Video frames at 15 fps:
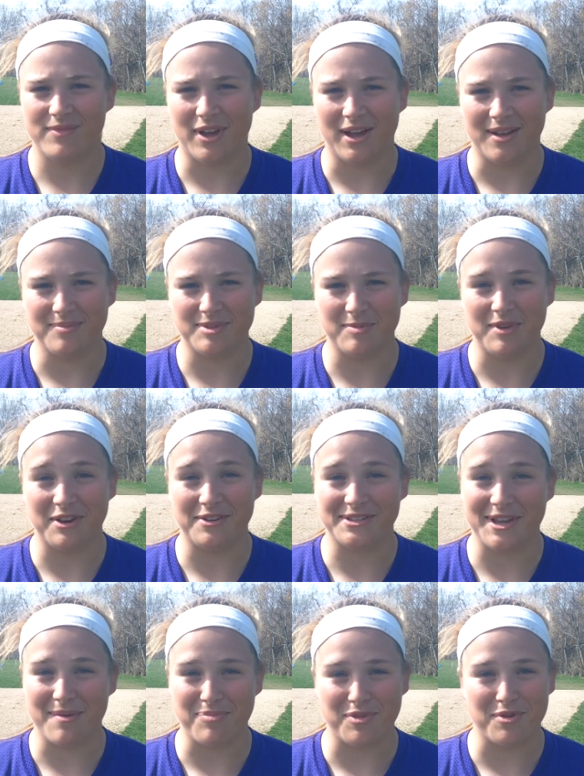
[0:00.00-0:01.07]
um, some hitters
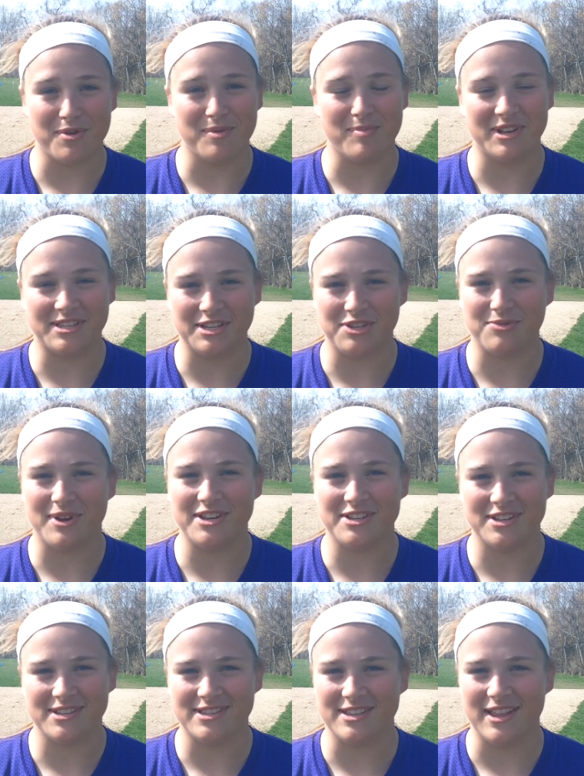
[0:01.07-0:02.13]
come through in big
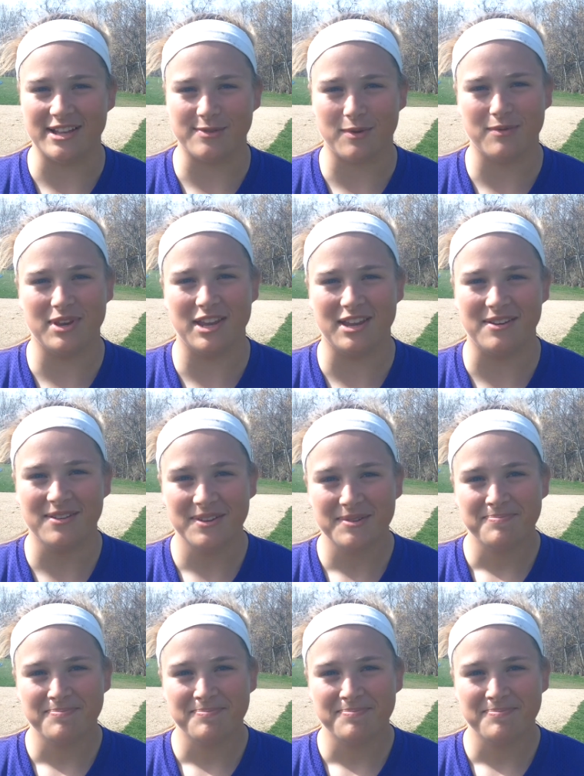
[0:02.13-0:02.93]
situations, and that's what we need.